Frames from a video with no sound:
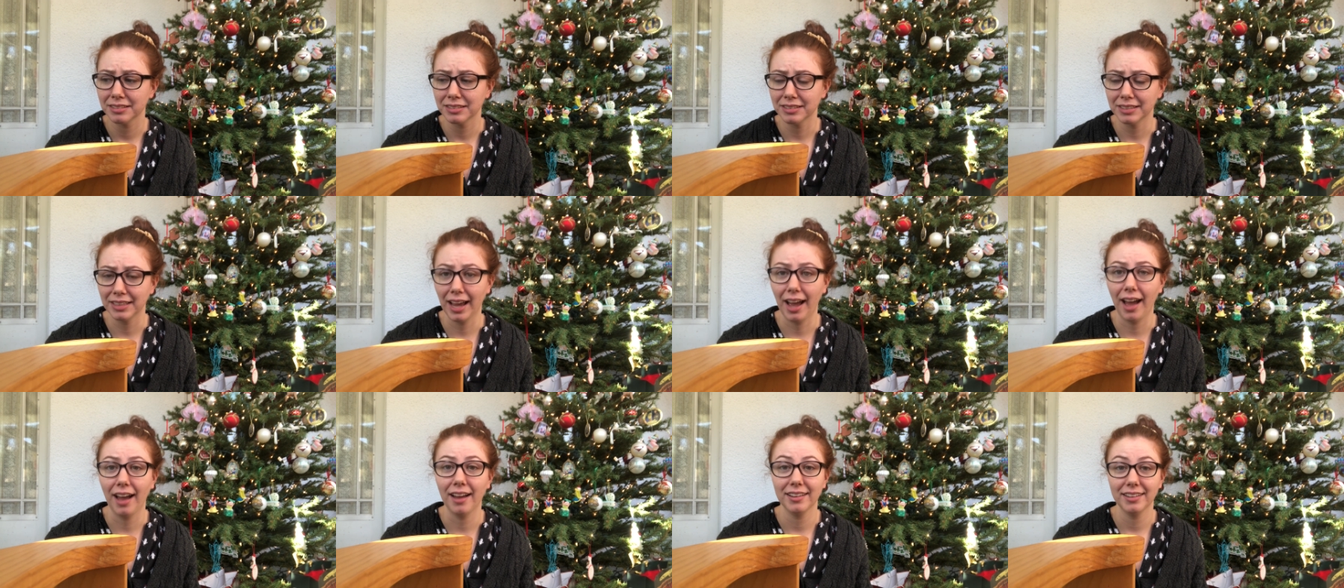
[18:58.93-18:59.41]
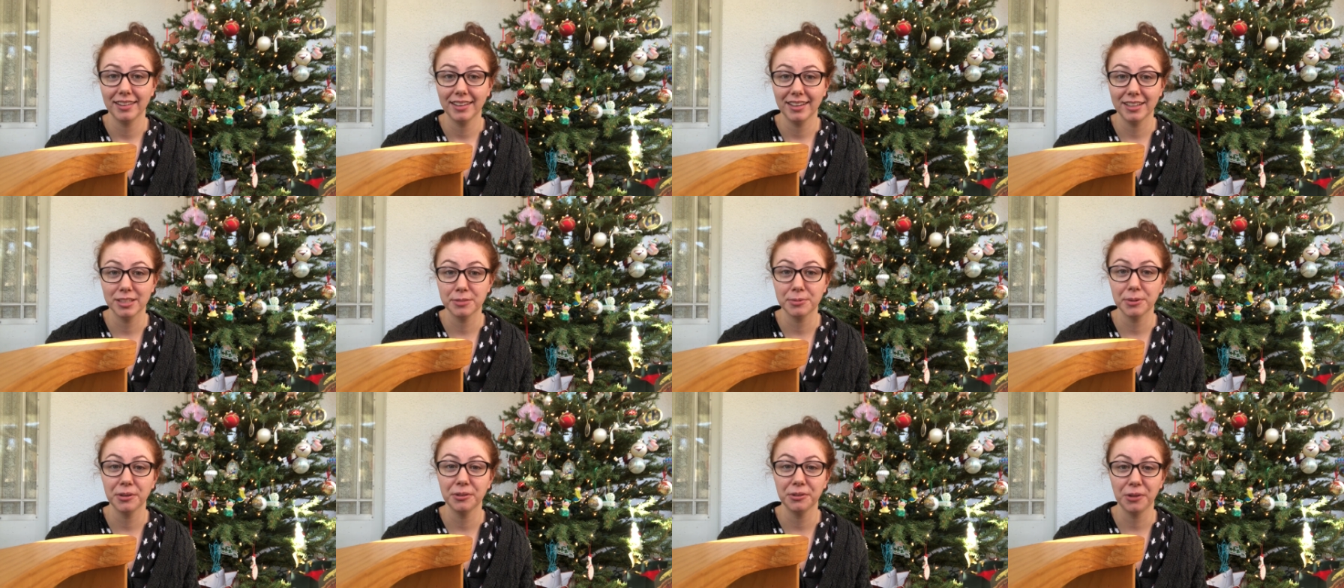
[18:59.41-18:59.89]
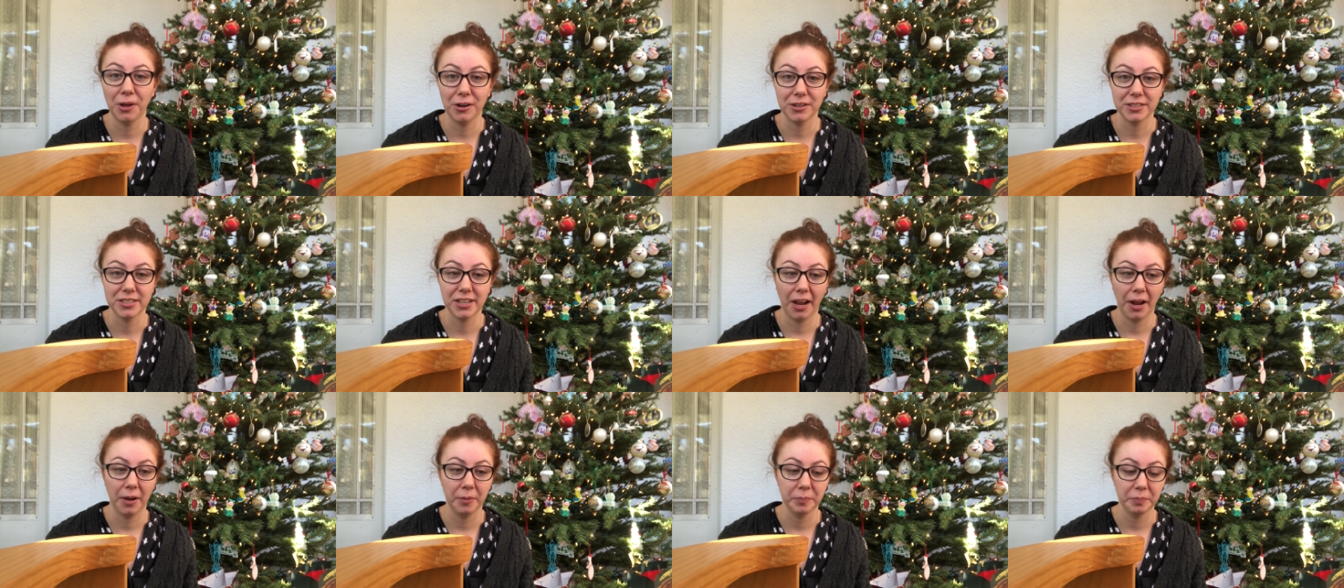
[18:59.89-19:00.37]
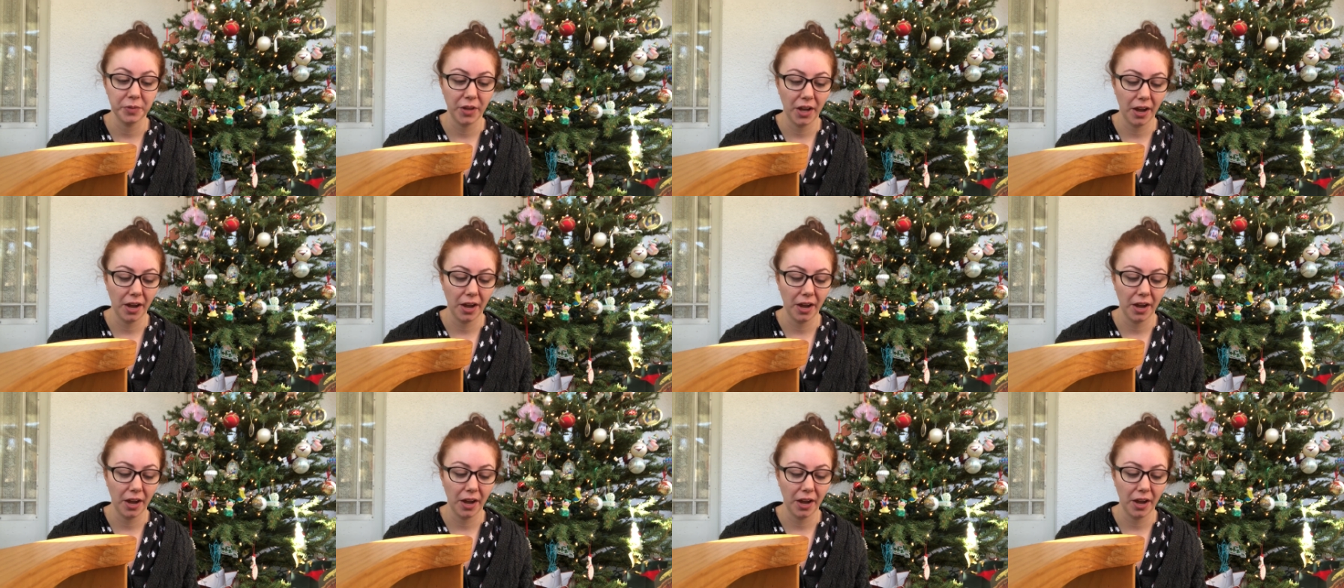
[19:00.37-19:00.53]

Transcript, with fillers: Yeah, it's been a long time.